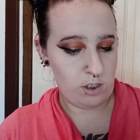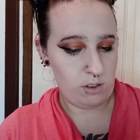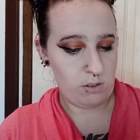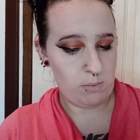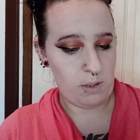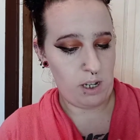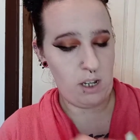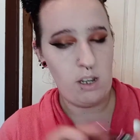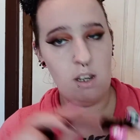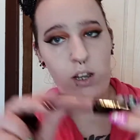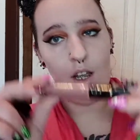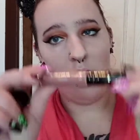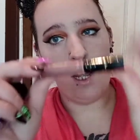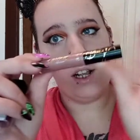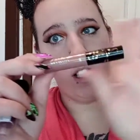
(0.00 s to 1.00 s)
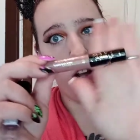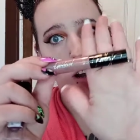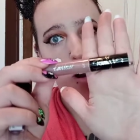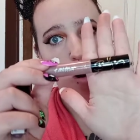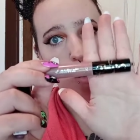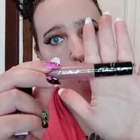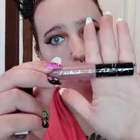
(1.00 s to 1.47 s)
I got her
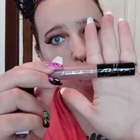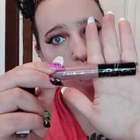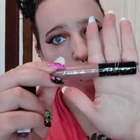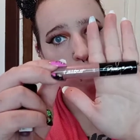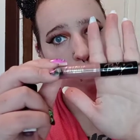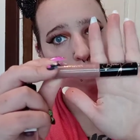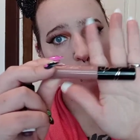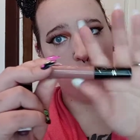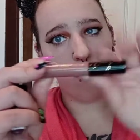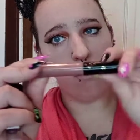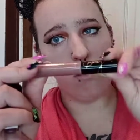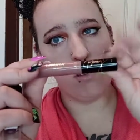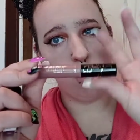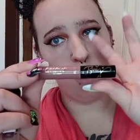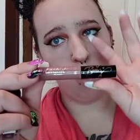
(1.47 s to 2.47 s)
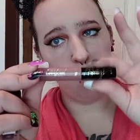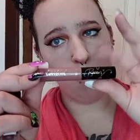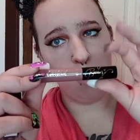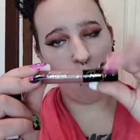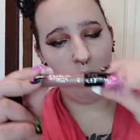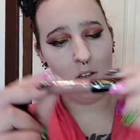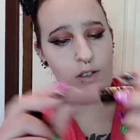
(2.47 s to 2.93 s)
lip gloss
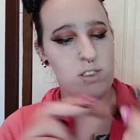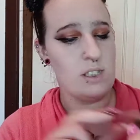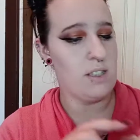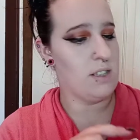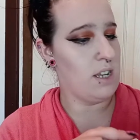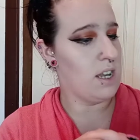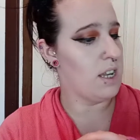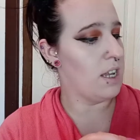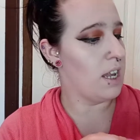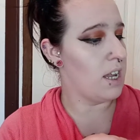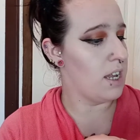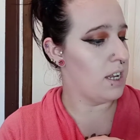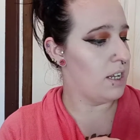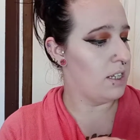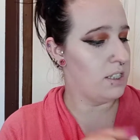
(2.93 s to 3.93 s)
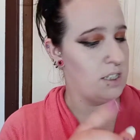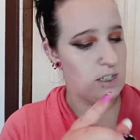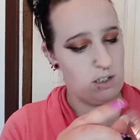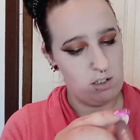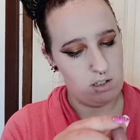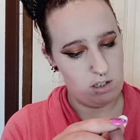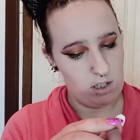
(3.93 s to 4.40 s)
thing in,
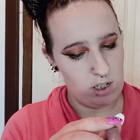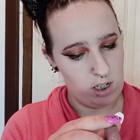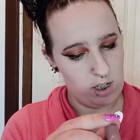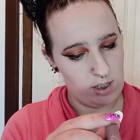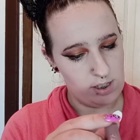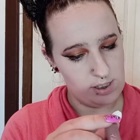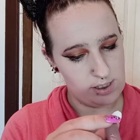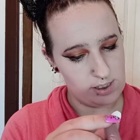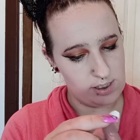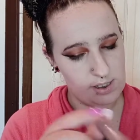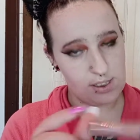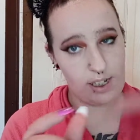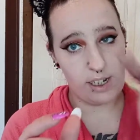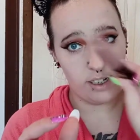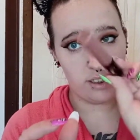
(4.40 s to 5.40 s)
this is Texas Toast.